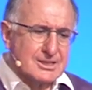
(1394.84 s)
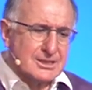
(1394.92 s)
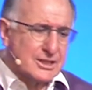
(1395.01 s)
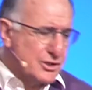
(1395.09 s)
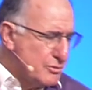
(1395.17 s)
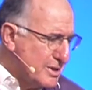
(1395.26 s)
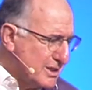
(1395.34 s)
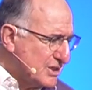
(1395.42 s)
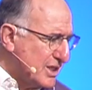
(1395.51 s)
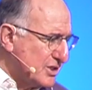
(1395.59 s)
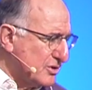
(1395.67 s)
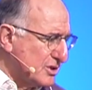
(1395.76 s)
So you may
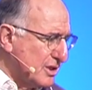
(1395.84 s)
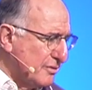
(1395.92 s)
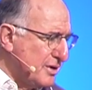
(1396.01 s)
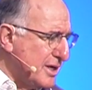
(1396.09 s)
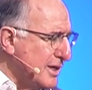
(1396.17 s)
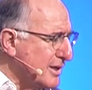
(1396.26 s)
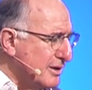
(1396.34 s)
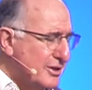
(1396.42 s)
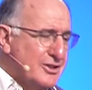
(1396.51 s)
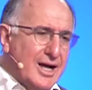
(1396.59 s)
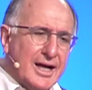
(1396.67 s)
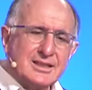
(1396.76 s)
say to yourself, Yeah,
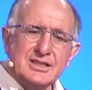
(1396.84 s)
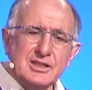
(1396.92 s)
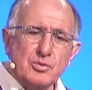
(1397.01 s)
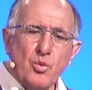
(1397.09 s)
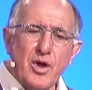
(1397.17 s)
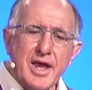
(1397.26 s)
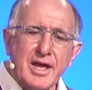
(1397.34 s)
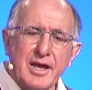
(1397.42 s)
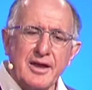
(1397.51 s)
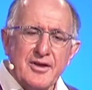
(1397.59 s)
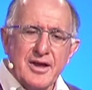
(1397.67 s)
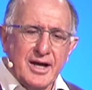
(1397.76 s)
I see it
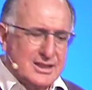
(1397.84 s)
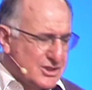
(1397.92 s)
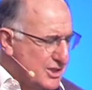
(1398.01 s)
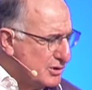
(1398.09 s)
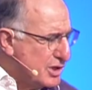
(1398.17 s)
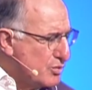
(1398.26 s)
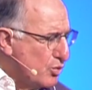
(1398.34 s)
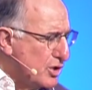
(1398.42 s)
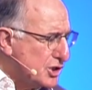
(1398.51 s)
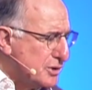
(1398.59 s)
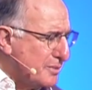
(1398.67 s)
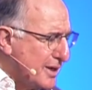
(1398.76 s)
wake. I see it in
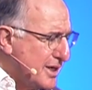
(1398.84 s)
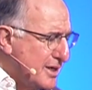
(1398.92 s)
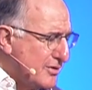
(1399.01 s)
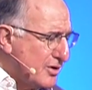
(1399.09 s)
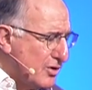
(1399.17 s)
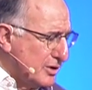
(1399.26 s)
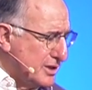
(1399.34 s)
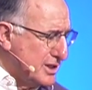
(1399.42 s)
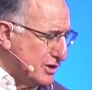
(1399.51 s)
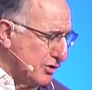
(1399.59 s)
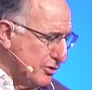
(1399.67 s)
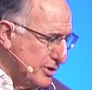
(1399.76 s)
worship. I hear the God in
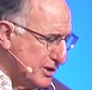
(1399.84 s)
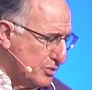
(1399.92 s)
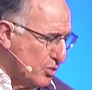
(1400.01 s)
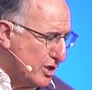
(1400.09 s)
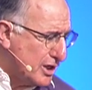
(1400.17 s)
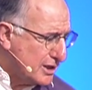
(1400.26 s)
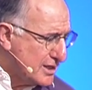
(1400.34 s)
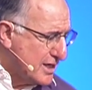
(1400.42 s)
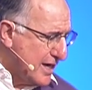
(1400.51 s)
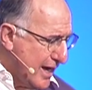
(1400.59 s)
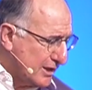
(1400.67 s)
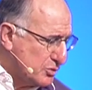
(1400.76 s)
his, through His Word,
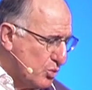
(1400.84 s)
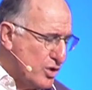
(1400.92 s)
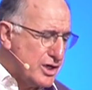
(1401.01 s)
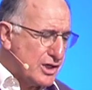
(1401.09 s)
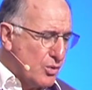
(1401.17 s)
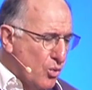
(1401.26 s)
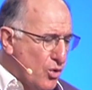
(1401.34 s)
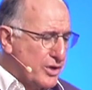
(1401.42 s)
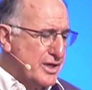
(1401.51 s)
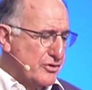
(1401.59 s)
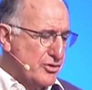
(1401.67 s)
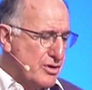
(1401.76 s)
at work,
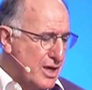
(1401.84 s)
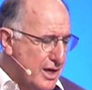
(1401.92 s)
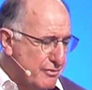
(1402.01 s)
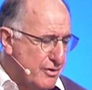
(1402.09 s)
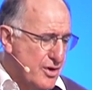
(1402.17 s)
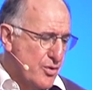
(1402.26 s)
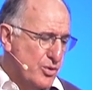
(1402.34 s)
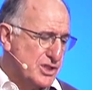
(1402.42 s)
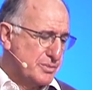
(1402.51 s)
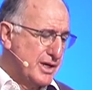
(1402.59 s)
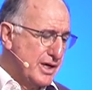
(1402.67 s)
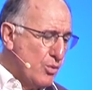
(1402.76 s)
walking through life,
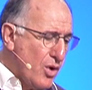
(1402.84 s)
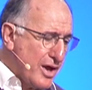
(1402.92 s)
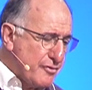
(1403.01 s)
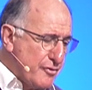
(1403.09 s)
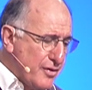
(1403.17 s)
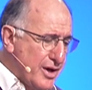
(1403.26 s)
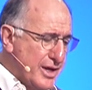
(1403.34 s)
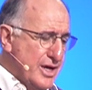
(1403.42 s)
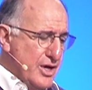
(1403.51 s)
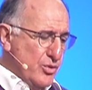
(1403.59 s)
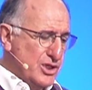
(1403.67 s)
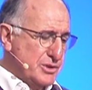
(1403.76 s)
whispering in Wi Fi,
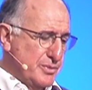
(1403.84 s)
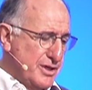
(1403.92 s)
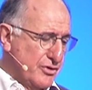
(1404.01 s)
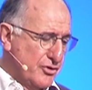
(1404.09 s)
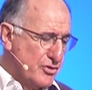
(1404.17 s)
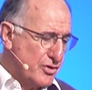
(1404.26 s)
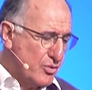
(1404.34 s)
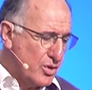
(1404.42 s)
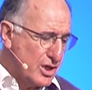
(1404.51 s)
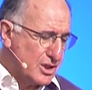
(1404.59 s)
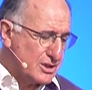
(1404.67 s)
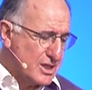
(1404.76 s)
whispering through the
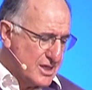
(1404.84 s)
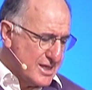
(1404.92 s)
world.